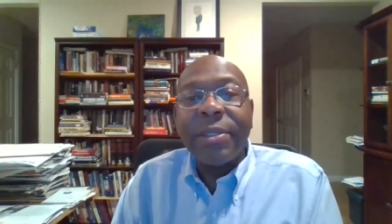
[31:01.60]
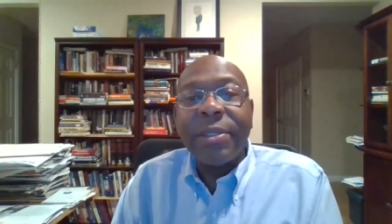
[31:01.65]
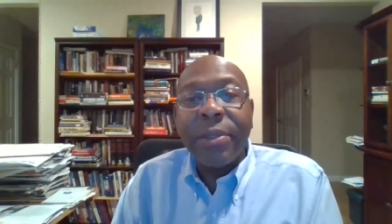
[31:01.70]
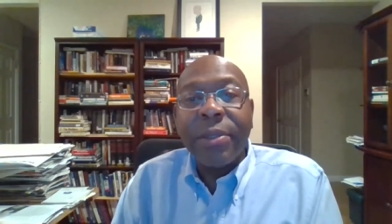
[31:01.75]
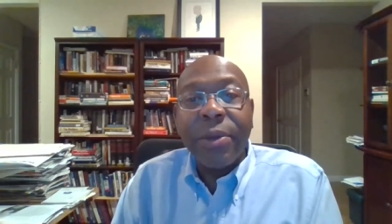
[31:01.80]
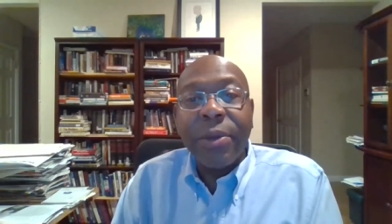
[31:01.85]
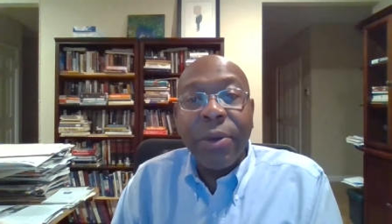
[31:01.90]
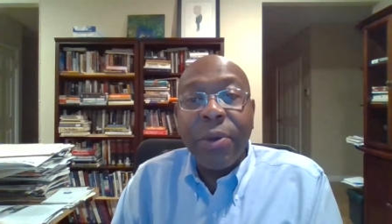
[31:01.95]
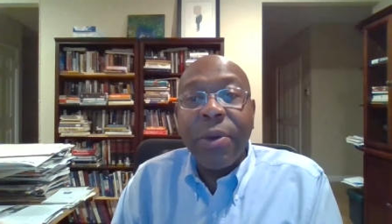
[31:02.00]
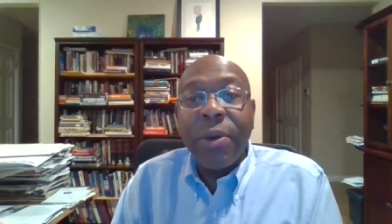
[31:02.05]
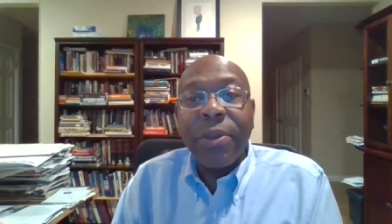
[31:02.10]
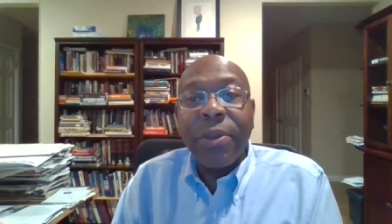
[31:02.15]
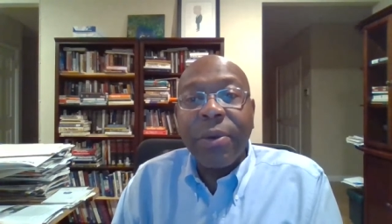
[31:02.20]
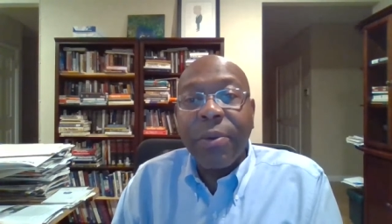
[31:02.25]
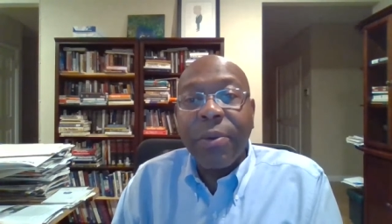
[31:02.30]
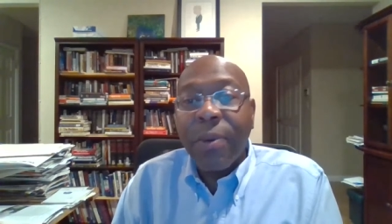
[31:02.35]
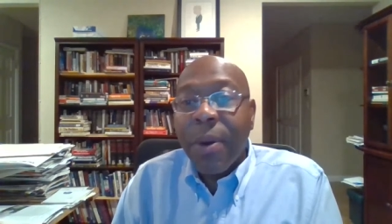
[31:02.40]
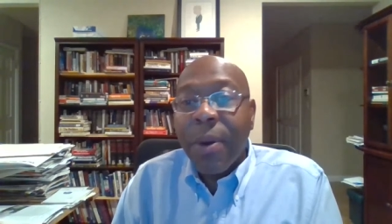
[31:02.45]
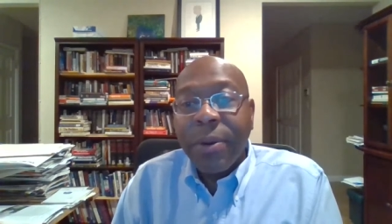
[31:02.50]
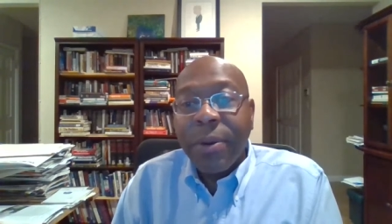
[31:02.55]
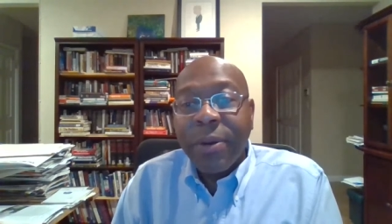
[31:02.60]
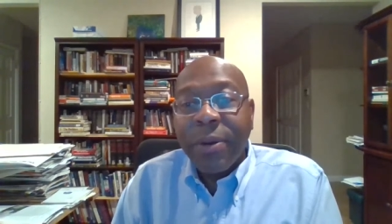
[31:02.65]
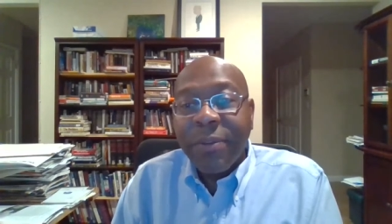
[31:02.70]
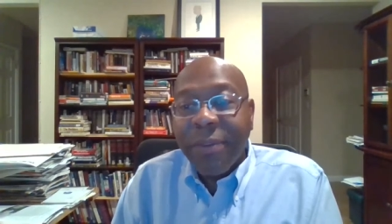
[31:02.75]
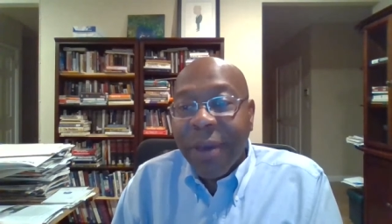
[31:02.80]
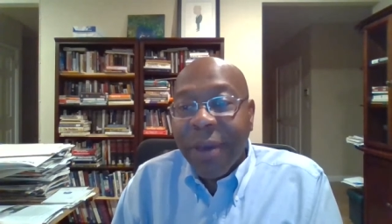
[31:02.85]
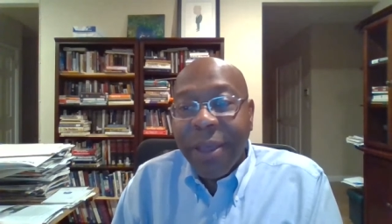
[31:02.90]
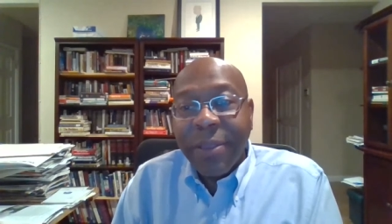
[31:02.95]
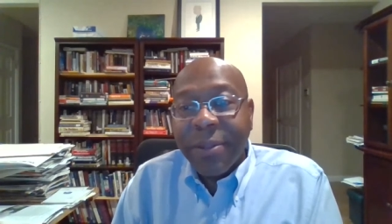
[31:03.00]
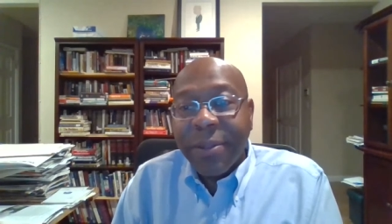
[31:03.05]
is Google the quote to
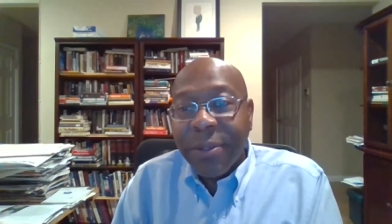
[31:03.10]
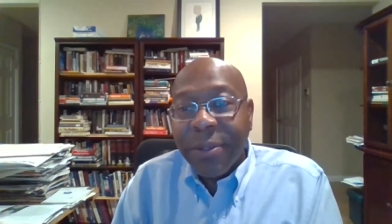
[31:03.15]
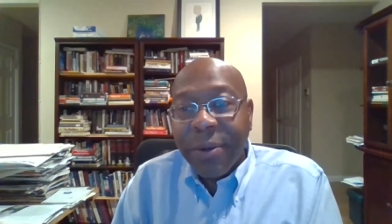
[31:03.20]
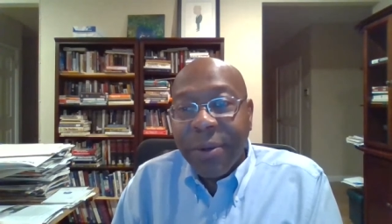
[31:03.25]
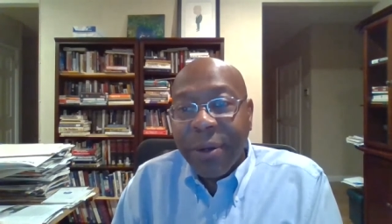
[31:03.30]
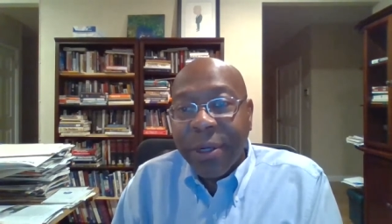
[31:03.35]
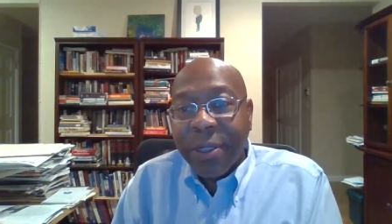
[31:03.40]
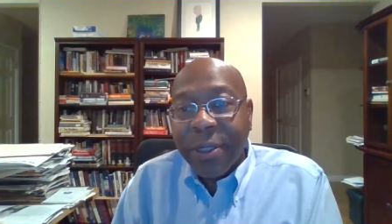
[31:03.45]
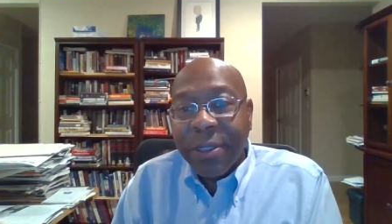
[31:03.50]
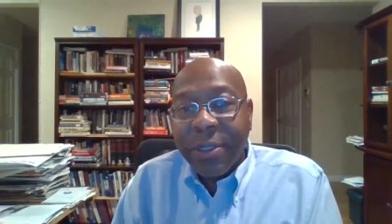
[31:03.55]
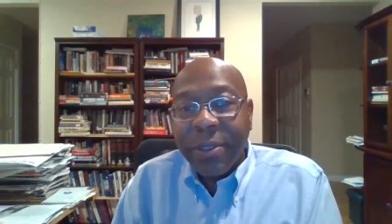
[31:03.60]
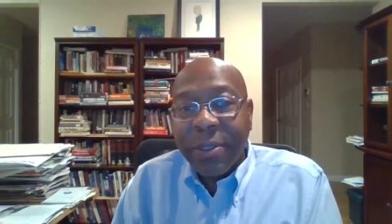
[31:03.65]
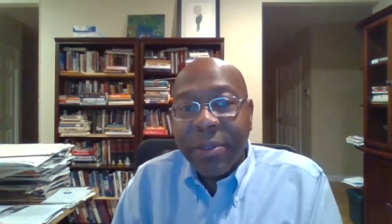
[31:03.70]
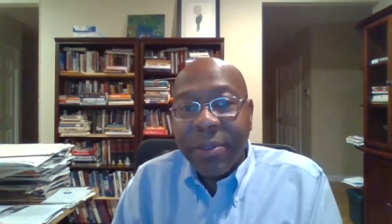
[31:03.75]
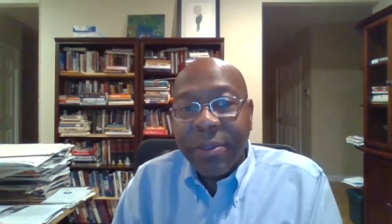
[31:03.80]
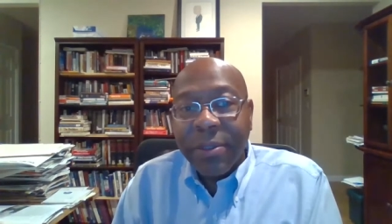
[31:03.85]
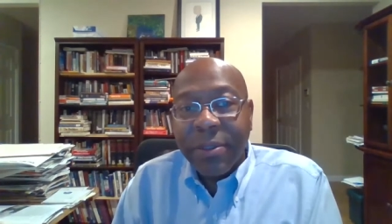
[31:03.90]
find the source.